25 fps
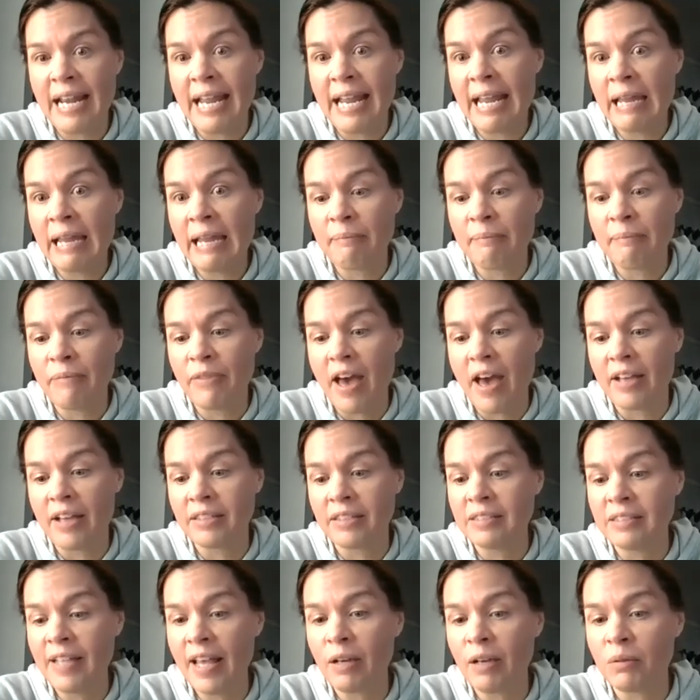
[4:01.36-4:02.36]
claim
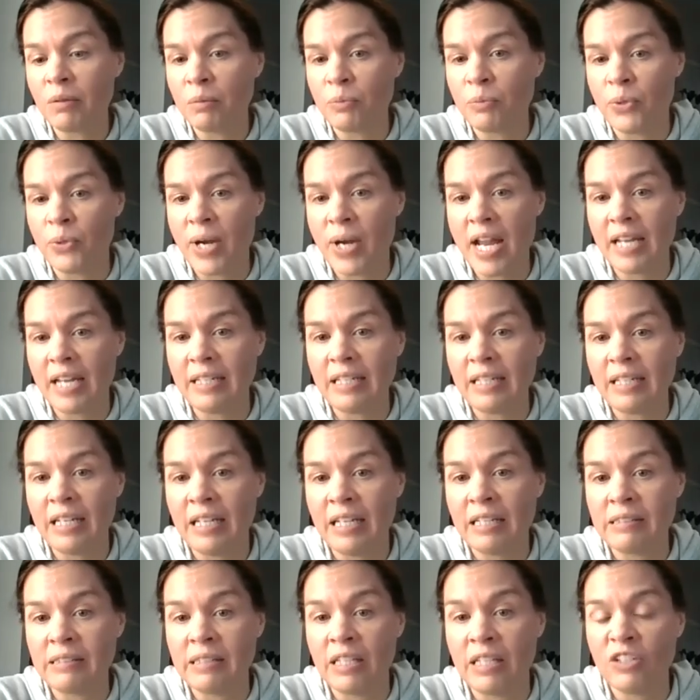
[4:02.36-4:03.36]
that the second brain is